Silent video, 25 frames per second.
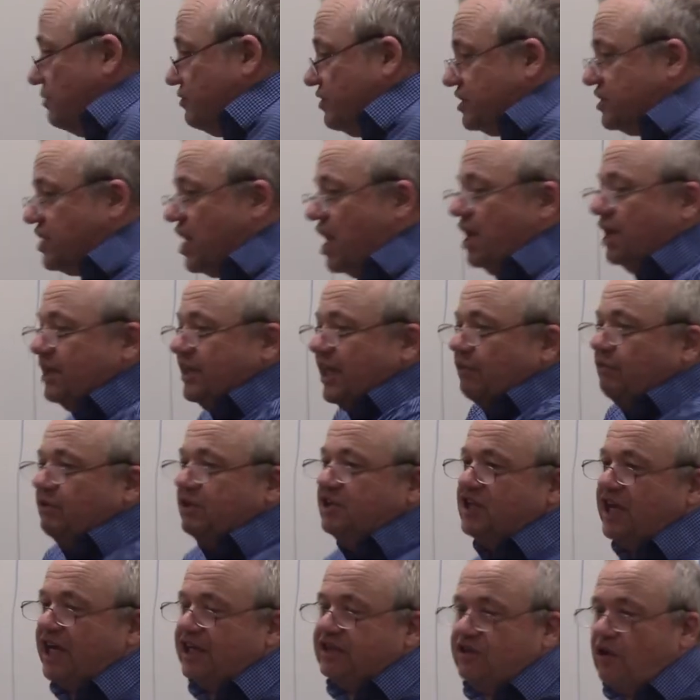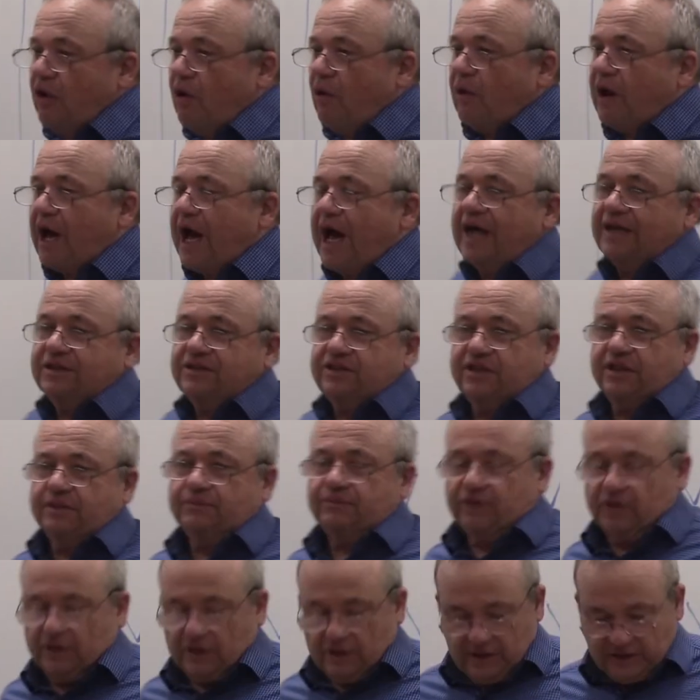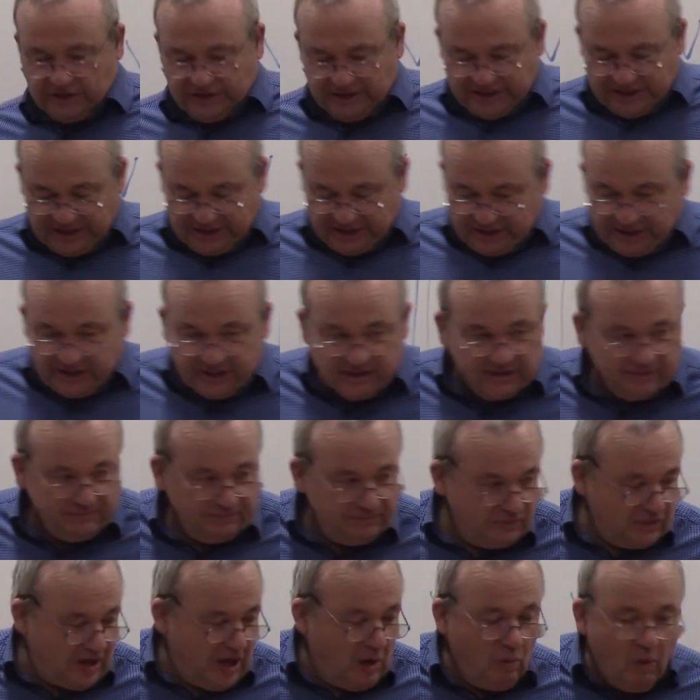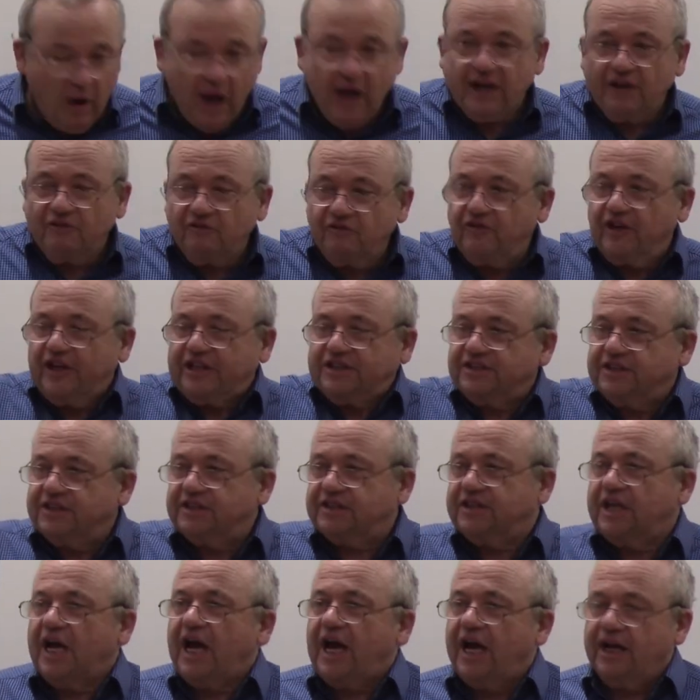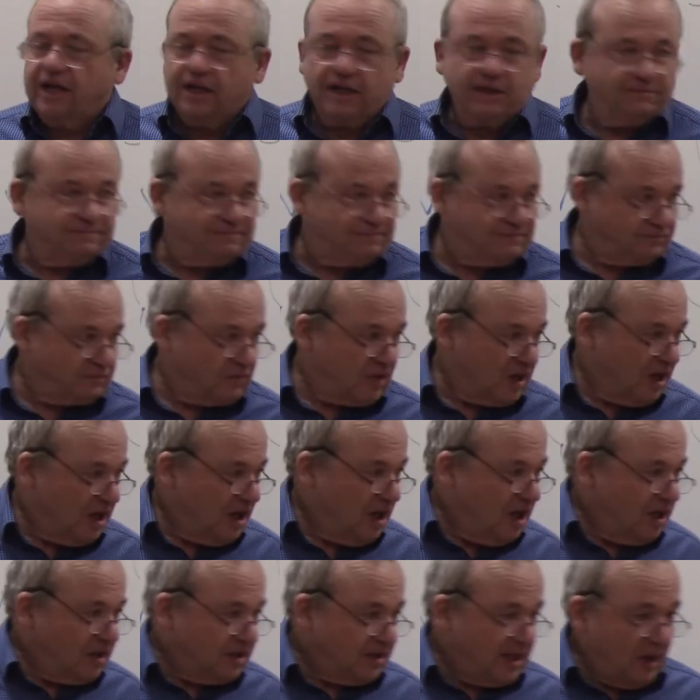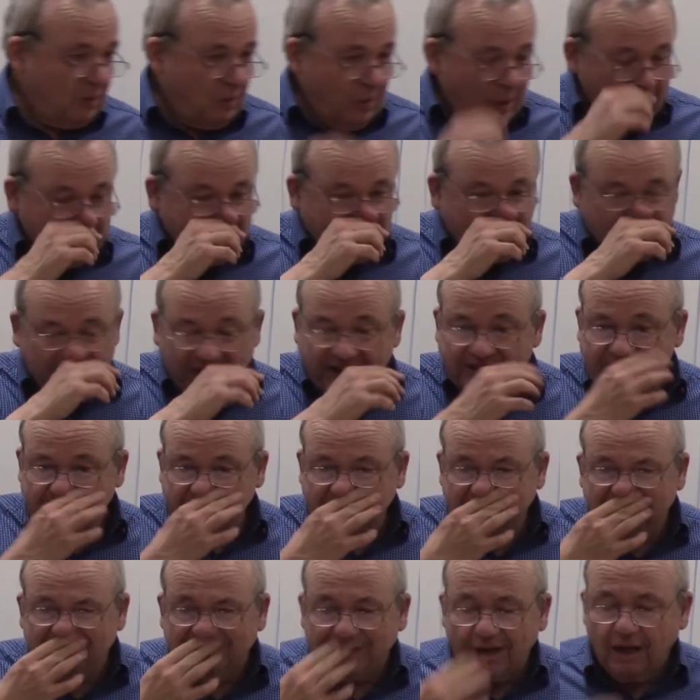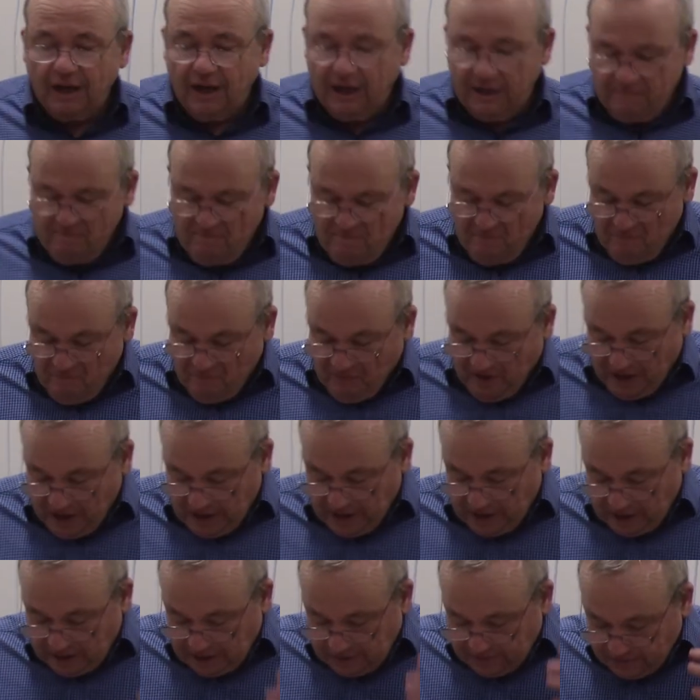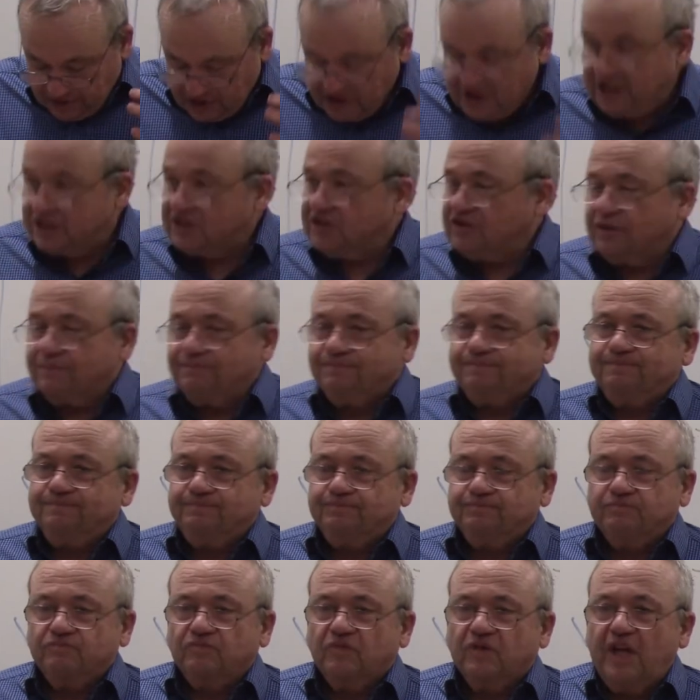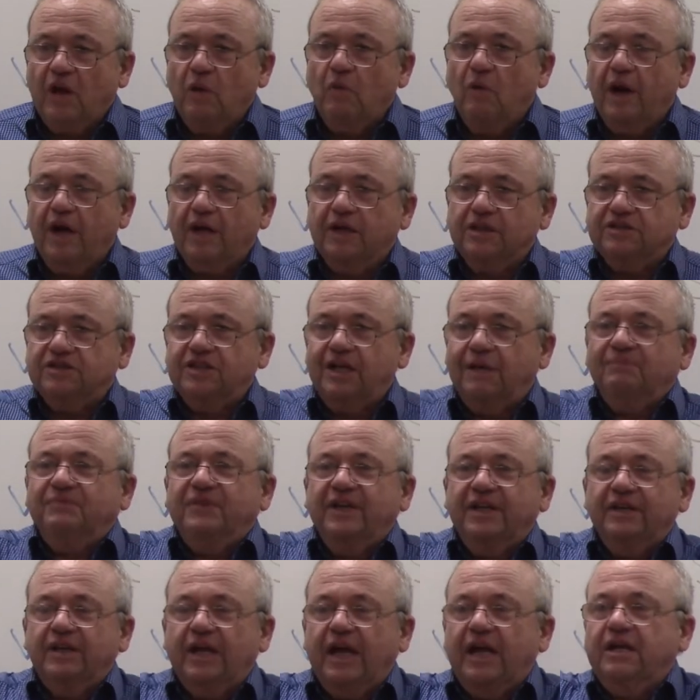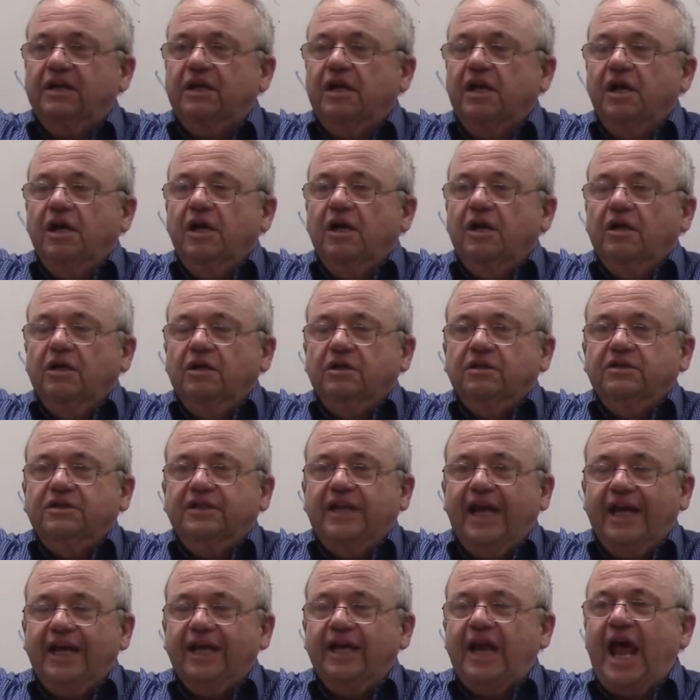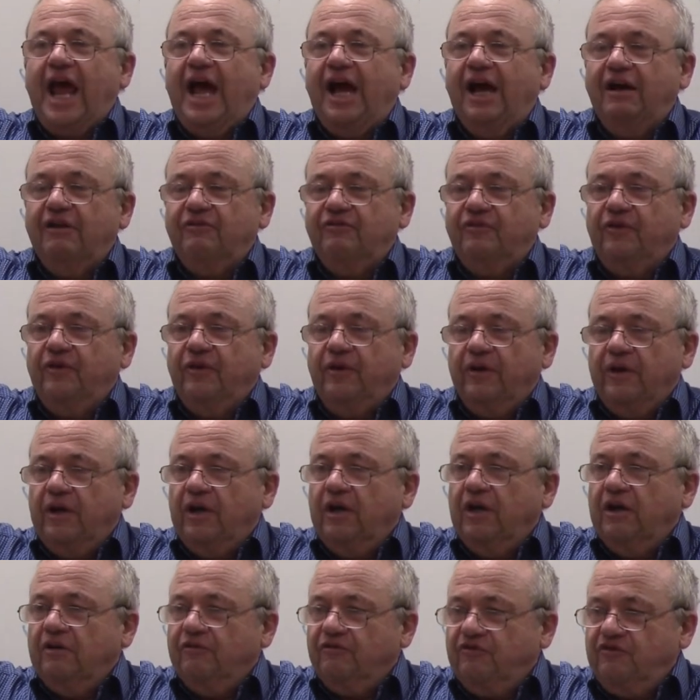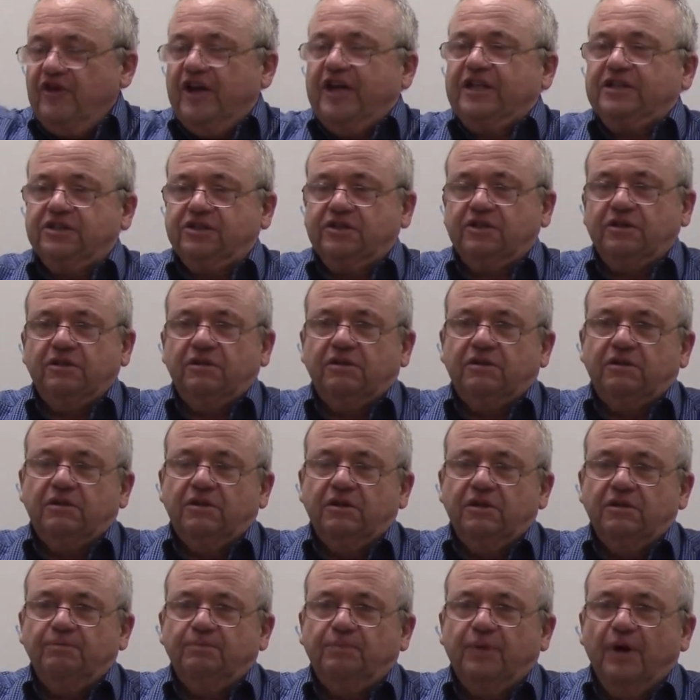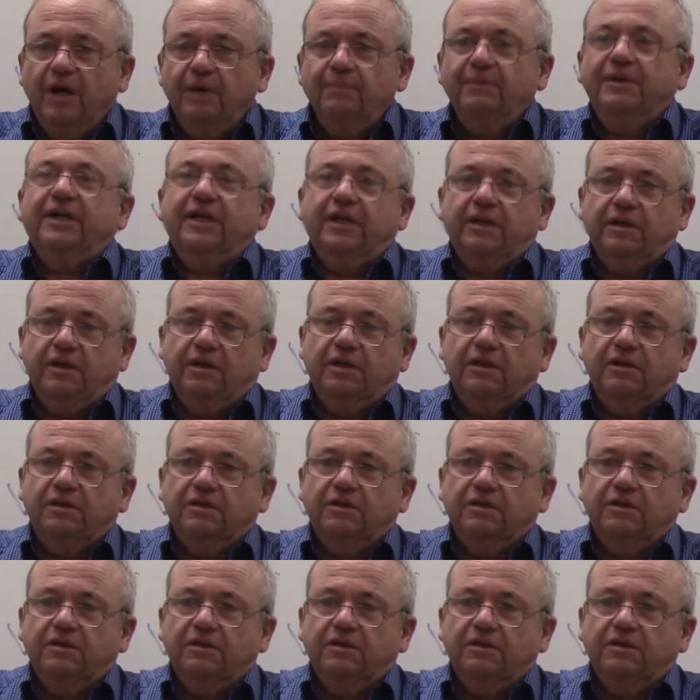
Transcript: of this. They reject the whole concept. They want a fixed society. They want a fixed system. They want something that they can have fixed, permanent.